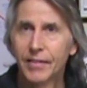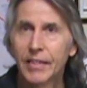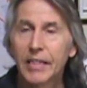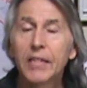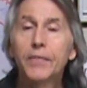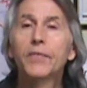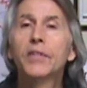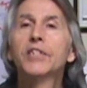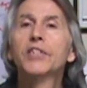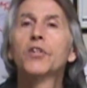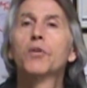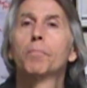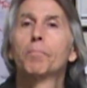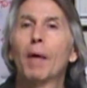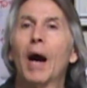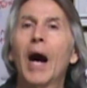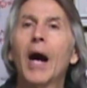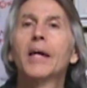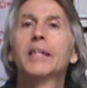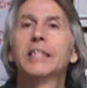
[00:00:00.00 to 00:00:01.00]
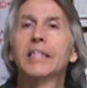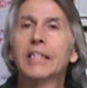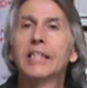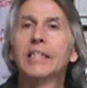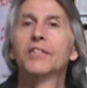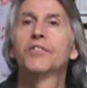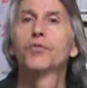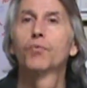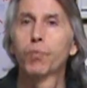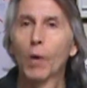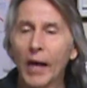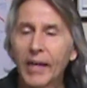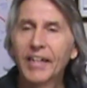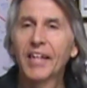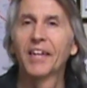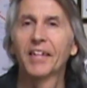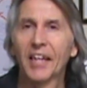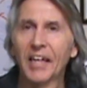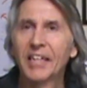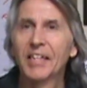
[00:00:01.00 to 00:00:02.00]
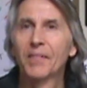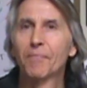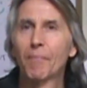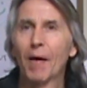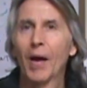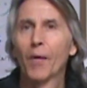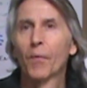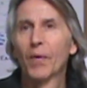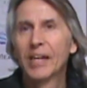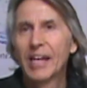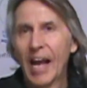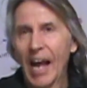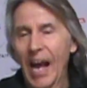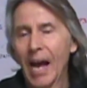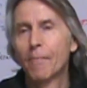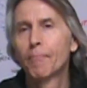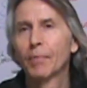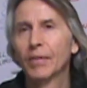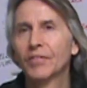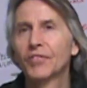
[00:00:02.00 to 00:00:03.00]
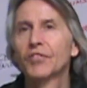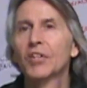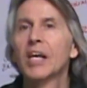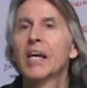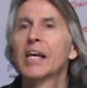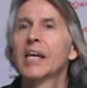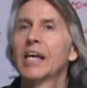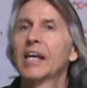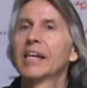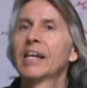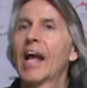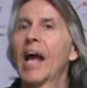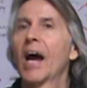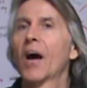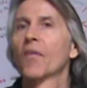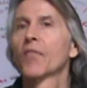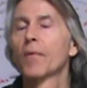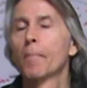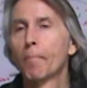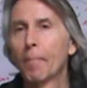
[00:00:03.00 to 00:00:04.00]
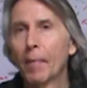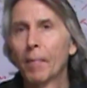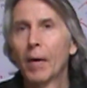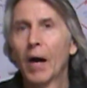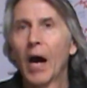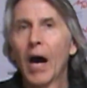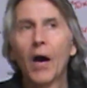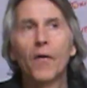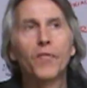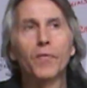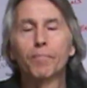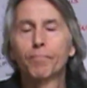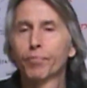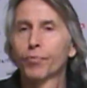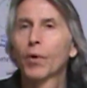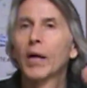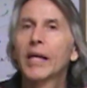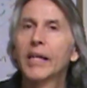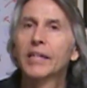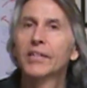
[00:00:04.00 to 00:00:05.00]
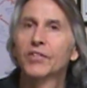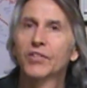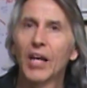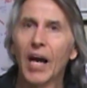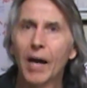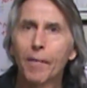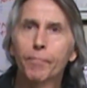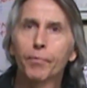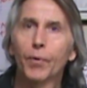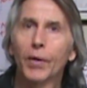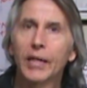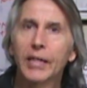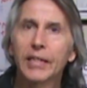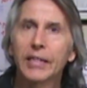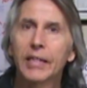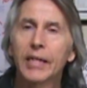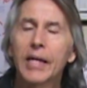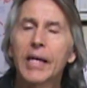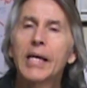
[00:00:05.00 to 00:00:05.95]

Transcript: Even your body is regulated by what happens and how the brain is operating.